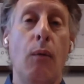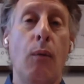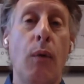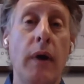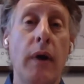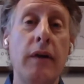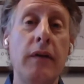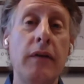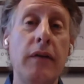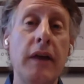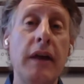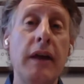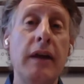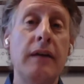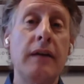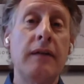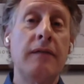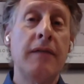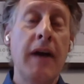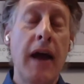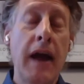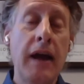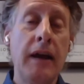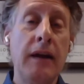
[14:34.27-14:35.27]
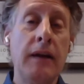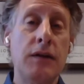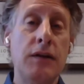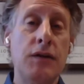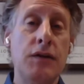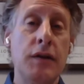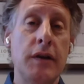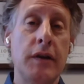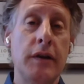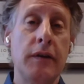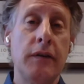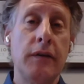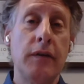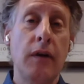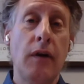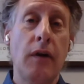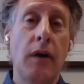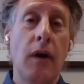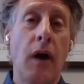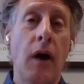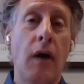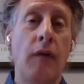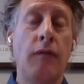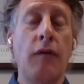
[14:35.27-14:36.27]
what are the advantages
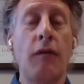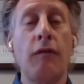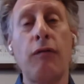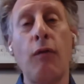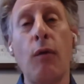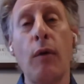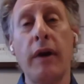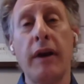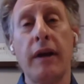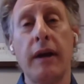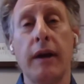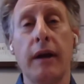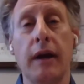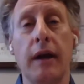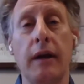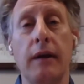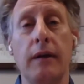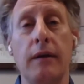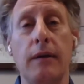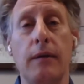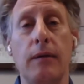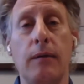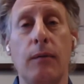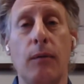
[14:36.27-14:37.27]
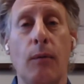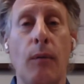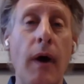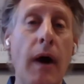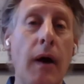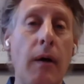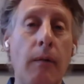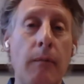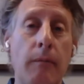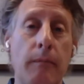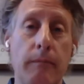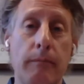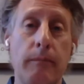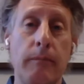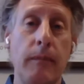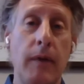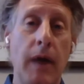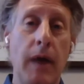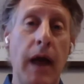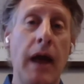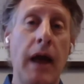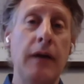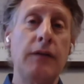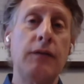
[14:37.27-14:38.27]
of avoiding it? Well,
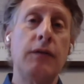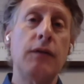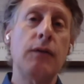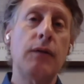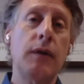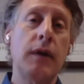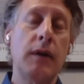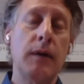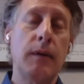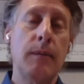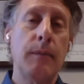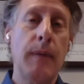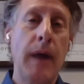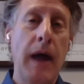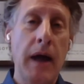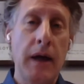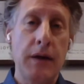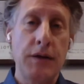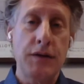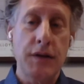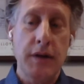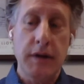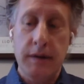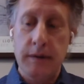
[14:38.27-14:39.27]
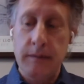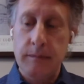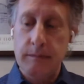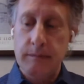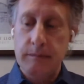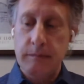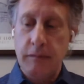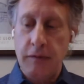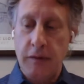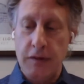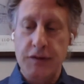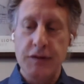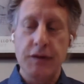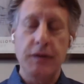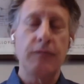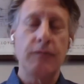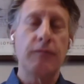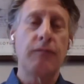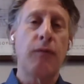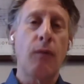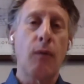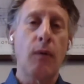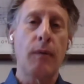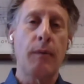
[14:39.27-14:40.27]
as you can imagine, first
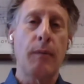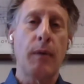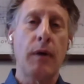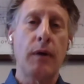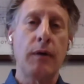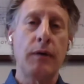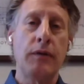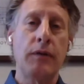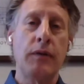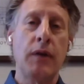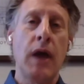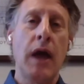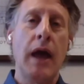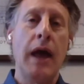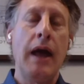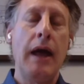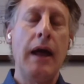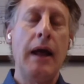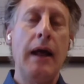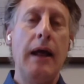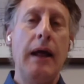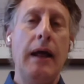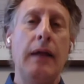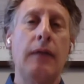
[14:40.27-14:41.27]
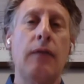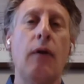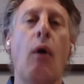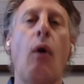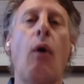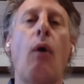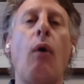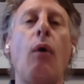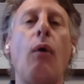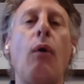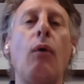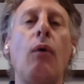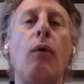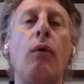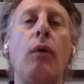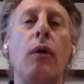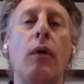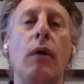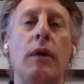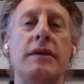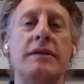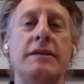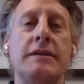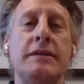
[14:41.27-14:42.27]
and foremost, the
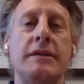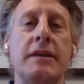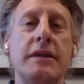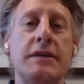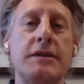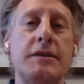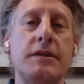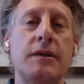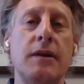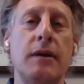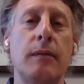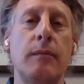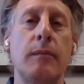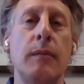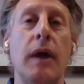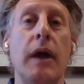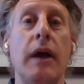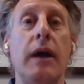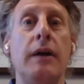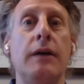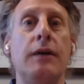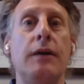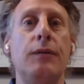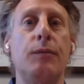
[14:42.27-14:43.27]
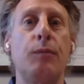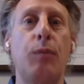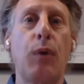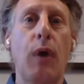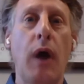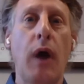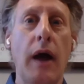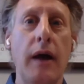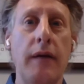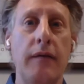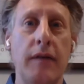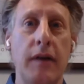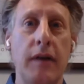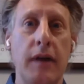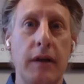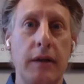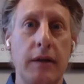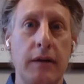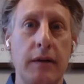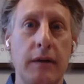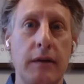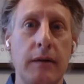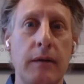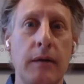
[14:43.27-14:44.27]
whole system is
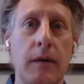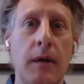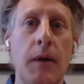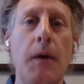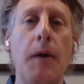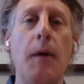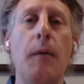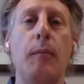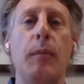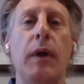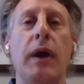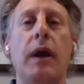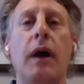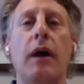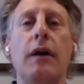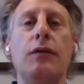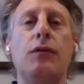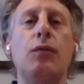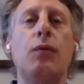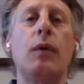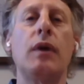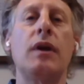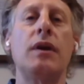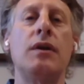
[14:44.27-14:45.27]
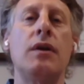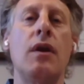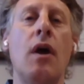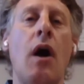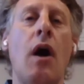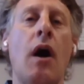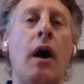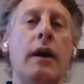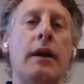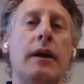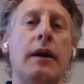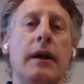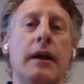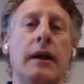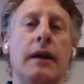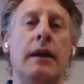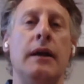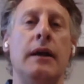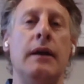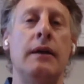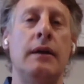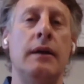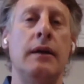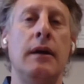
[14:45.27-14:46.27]
private. Because we're not
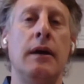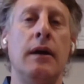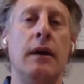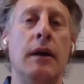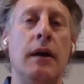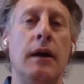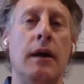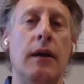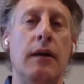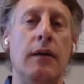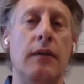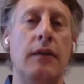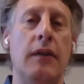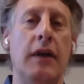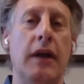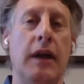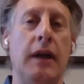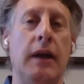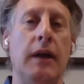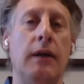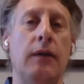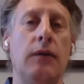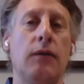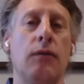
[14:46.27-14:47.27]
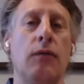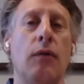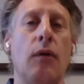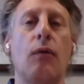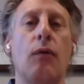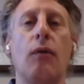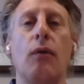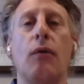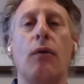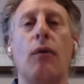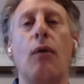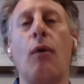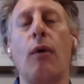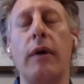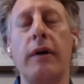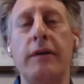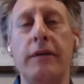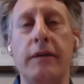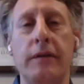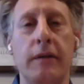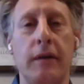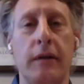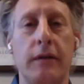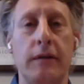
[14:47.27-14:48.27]
in the local
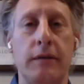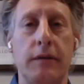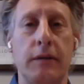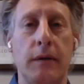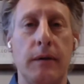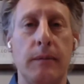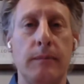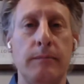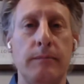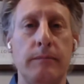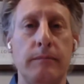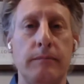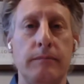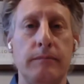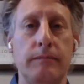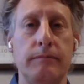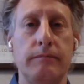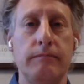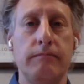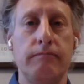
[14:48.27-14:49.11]
court system,